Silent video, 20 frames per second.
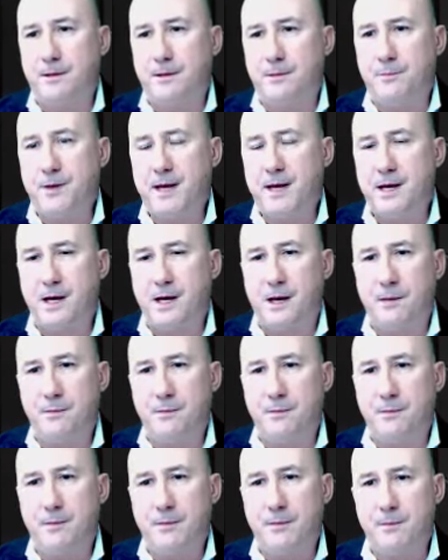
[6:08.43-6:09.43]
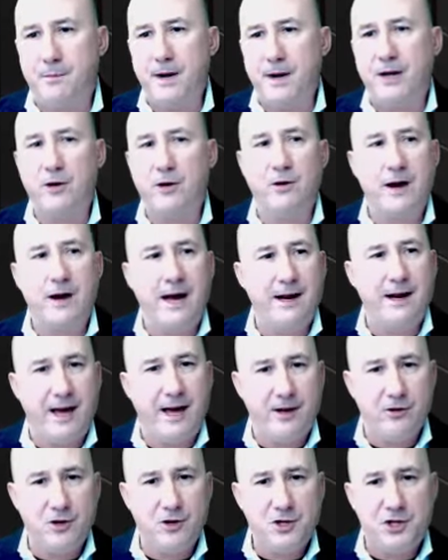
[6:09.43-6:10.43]
become better at
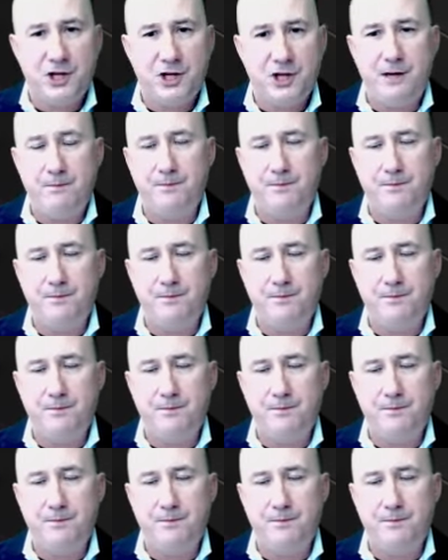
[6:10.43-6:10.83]
energy,